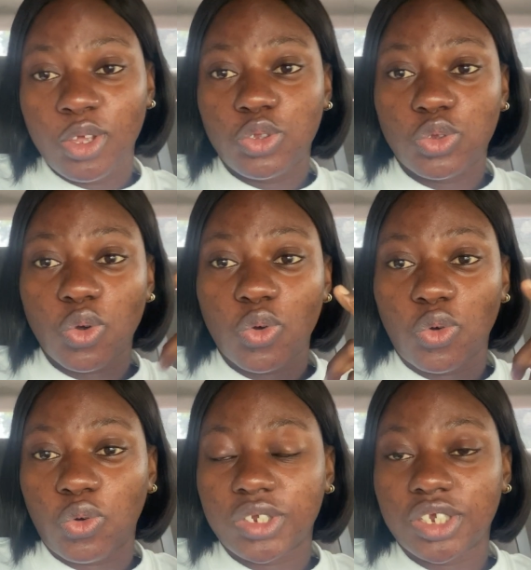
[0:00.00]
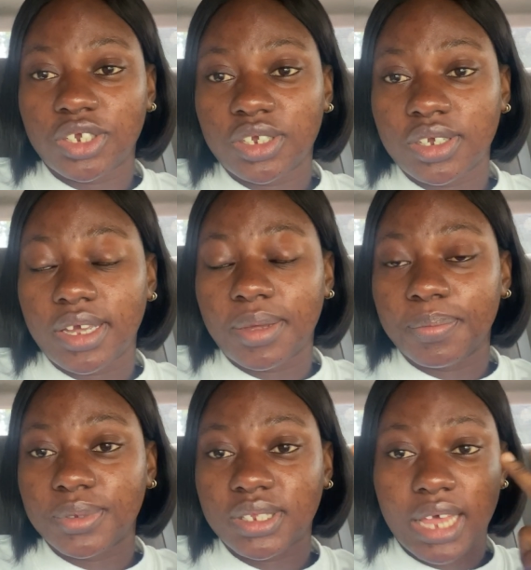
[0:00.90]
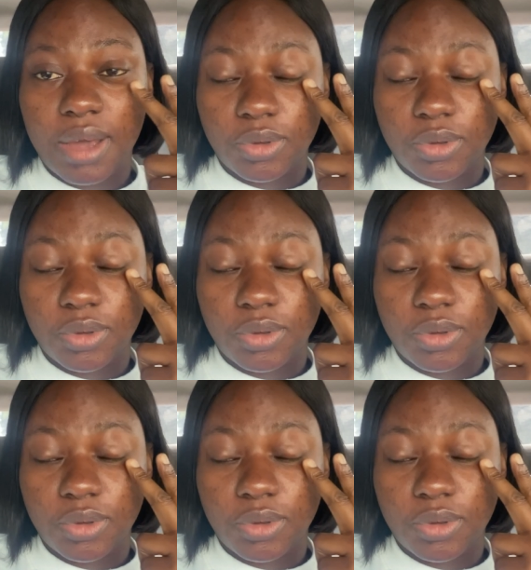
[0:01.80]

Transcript: So she um I